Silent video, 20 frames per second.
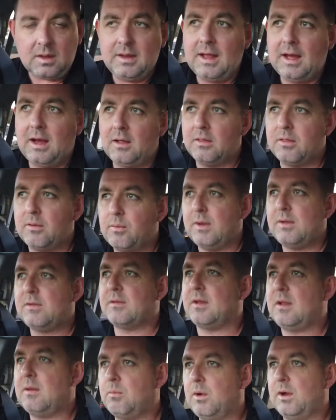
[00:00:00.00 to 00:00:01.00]
Now, the
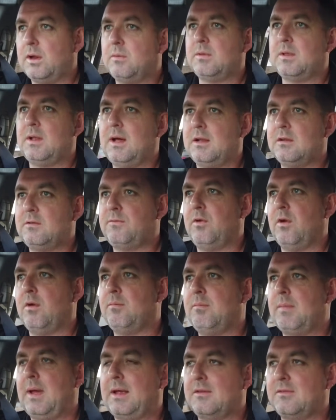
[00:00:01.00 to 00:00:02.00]
reason working with a large
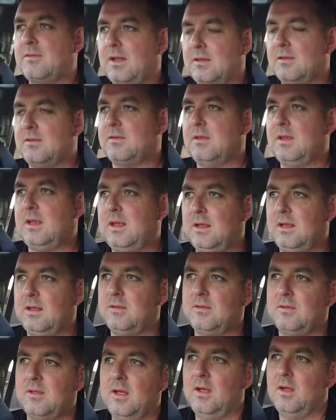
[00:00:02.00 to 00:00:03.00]
firm makes sense
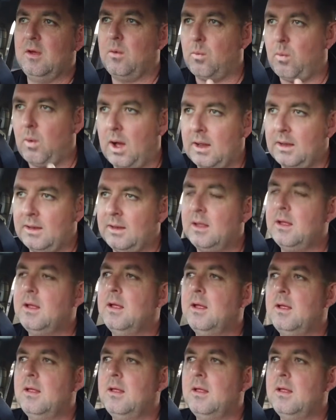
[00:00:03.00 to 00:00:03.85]
is, one,